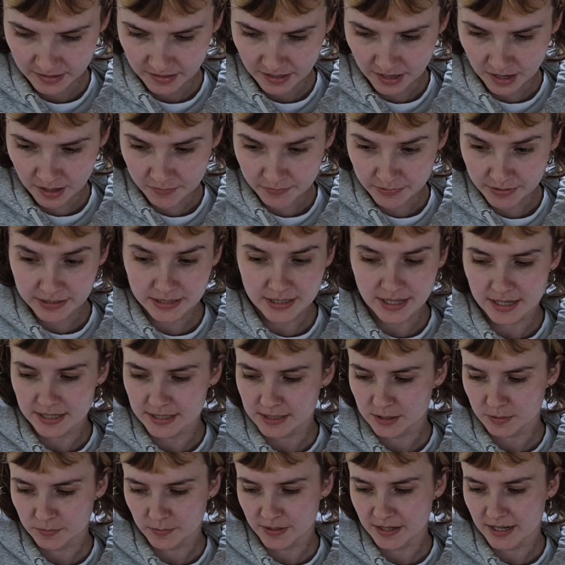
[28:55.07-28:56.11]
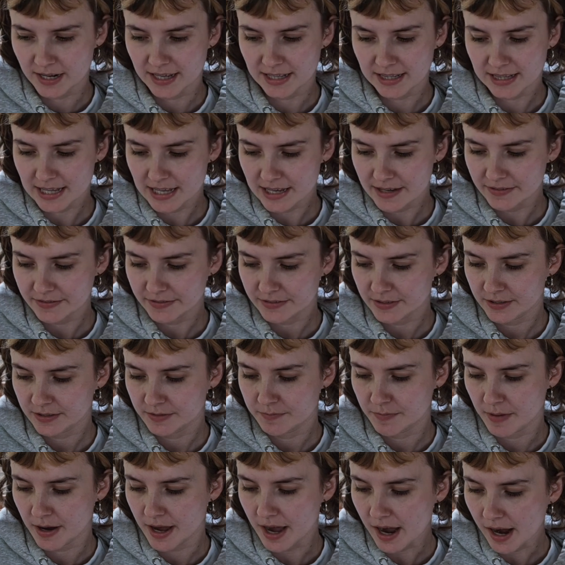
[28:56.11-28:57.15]
I realized when I left
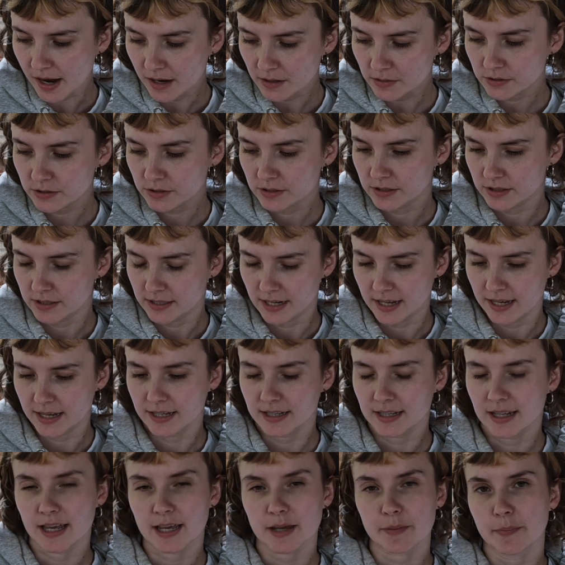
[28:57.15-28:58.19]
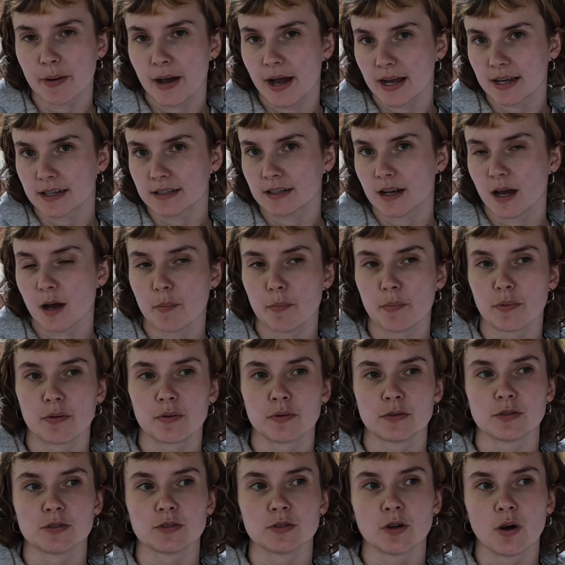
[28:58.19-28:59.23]
my house today, like packed up
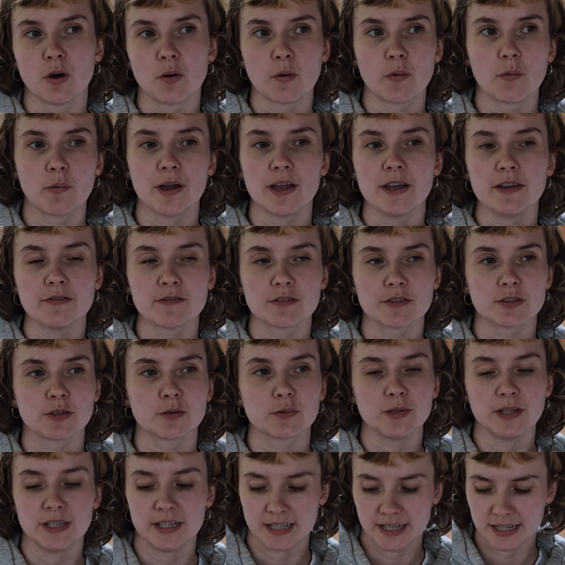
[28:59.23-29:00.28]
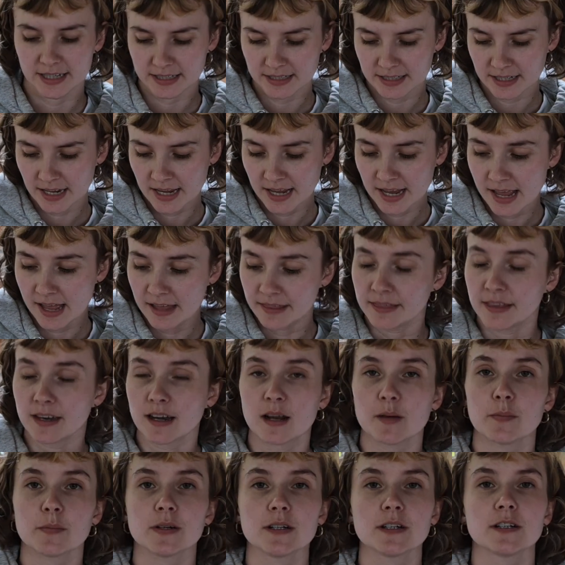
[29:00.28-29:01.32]
to go away for the weekend, then
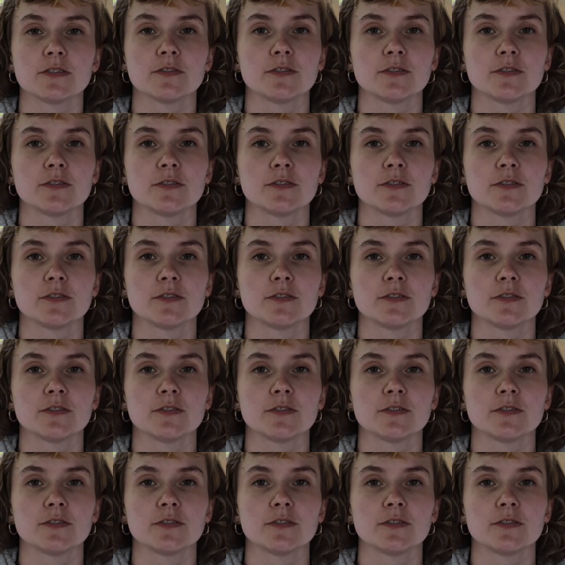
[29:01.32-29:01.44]
I'm gonna